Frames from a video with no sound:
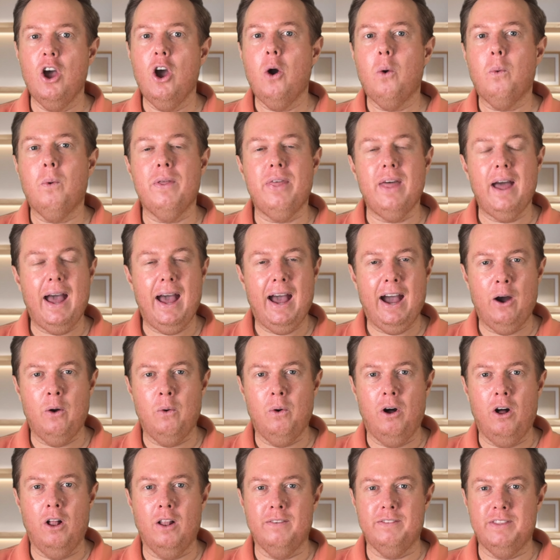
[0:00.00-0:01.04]
without
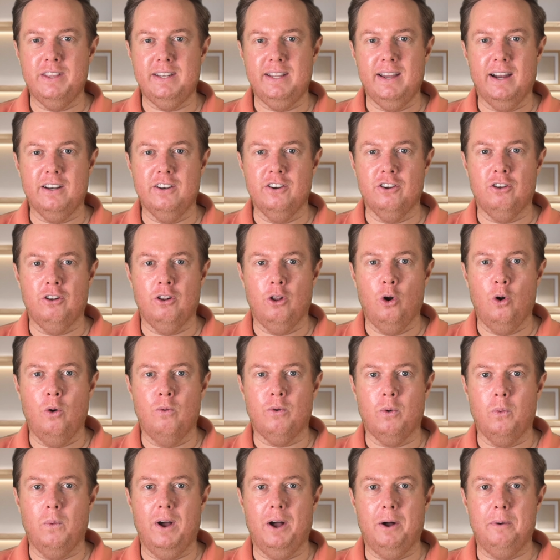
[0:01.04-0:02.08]
all of the technical
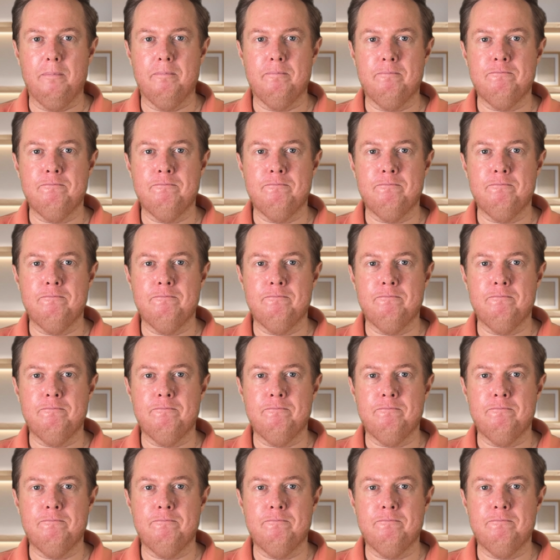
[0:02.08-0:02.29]
overwhelm.